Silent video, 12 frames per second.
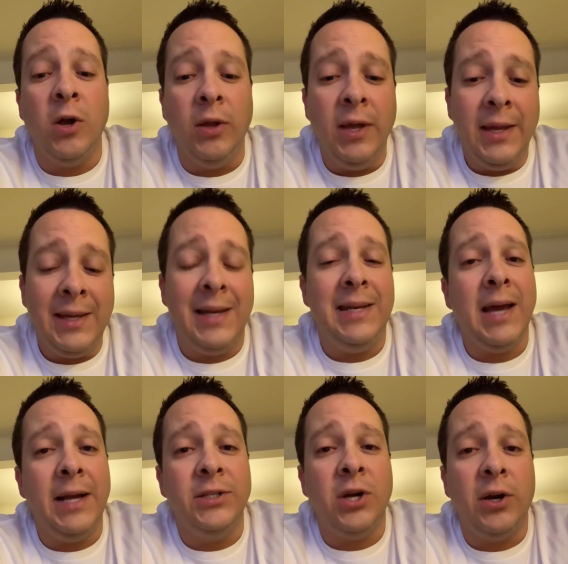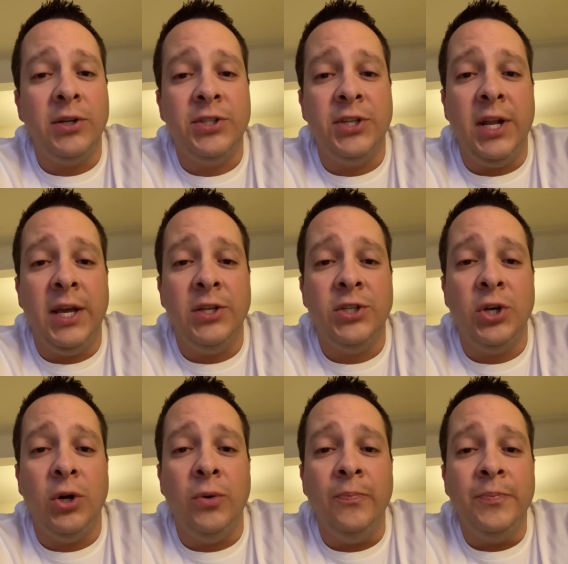Well, he had nine targets today,
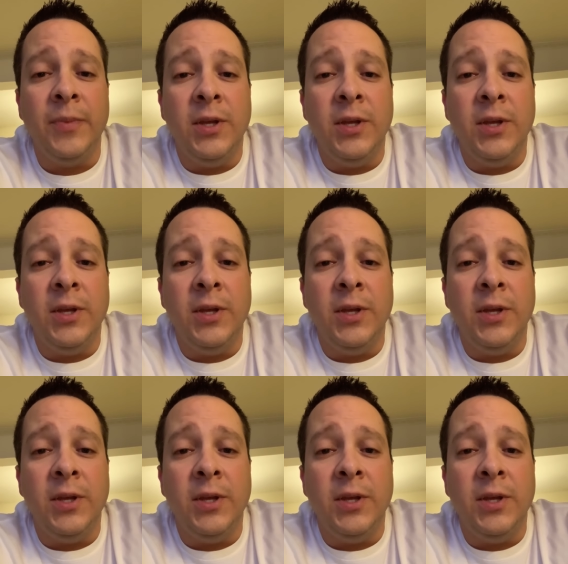so